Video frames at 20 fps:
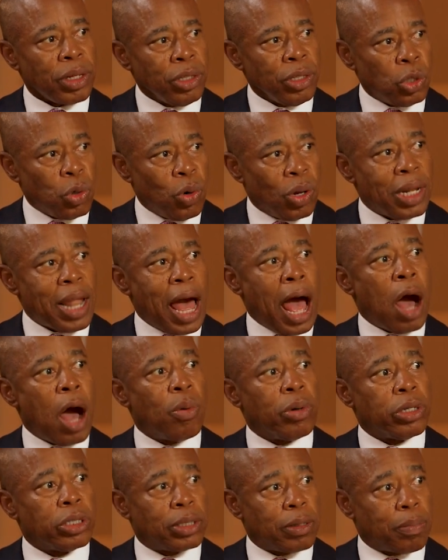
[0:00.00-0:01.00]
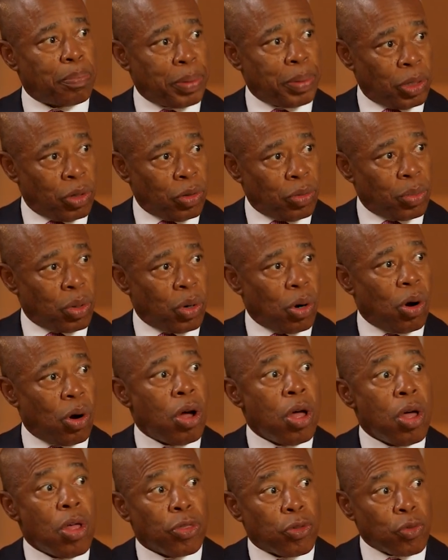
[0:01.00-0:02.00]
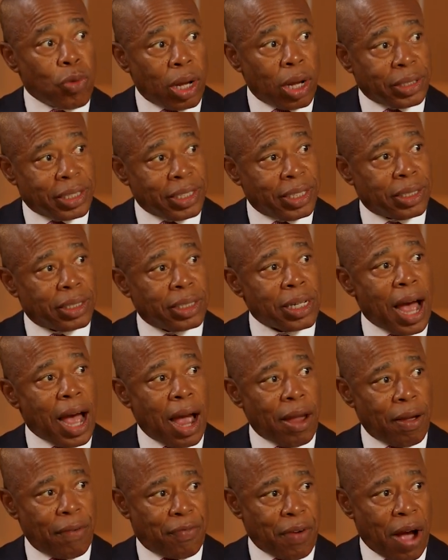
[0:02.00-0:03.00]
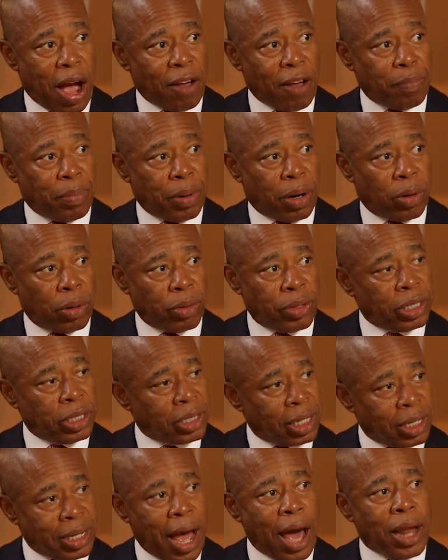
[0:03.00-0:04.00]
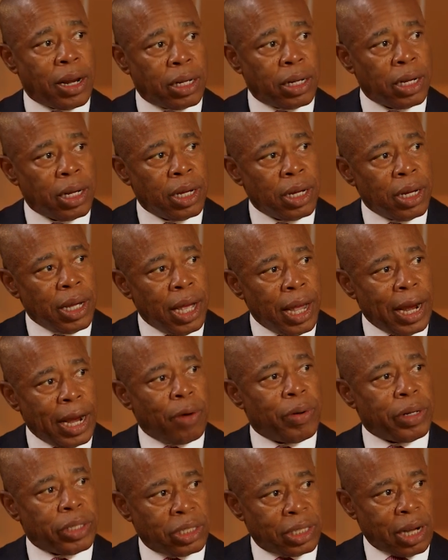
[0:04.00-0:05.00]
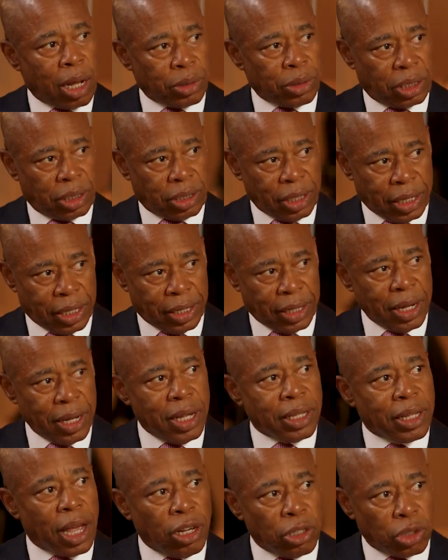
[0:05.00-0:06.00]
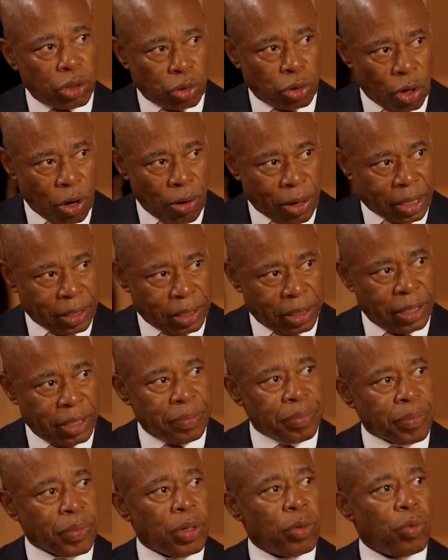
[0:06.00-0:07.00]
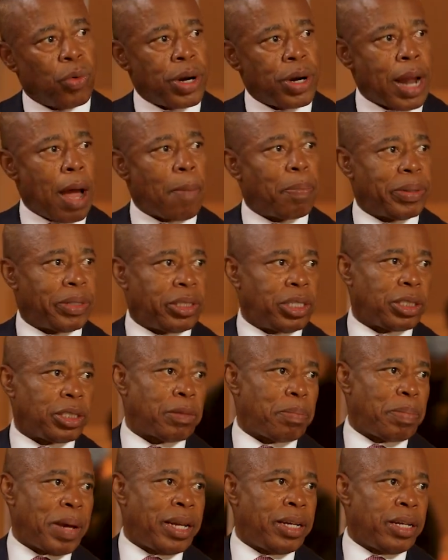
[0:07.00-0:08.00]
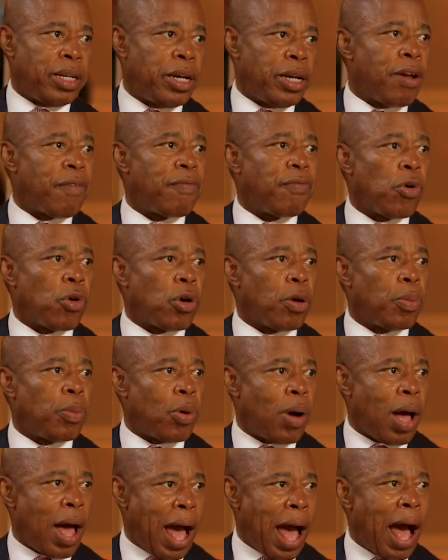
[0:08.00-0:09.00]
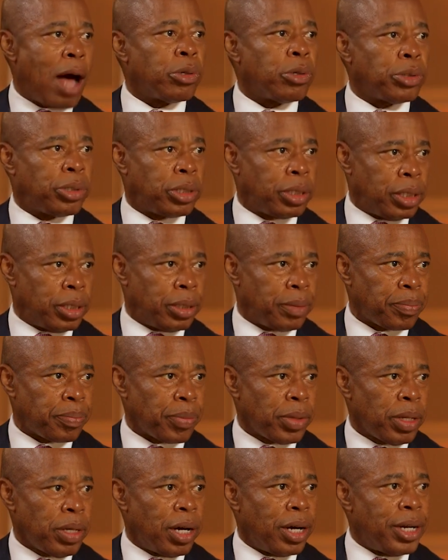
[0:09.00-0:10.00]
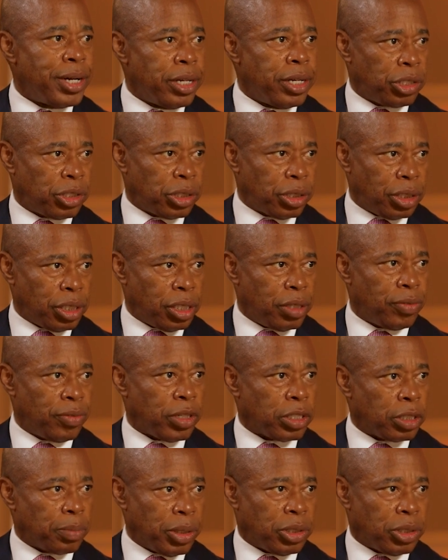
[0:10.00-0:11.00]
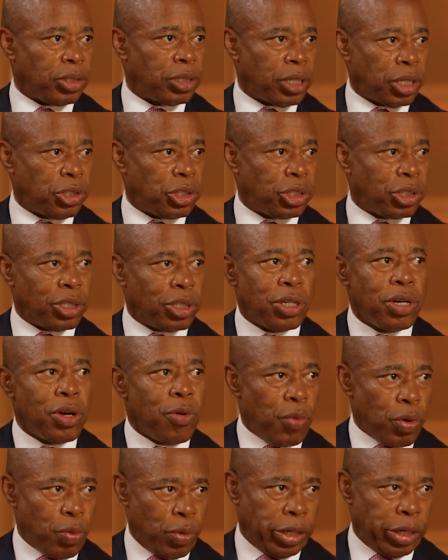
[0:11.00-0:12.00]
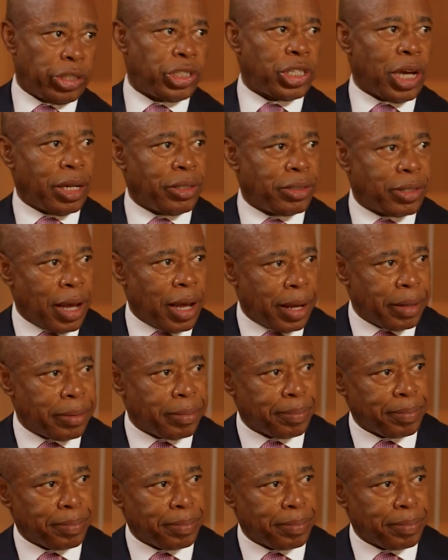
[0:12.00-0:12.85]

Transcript: to allow us to build more throughout the entire five borough. There's a lot of areas in our city that historically were not participating in affordable housing initiatives as much as they should. We want to change that.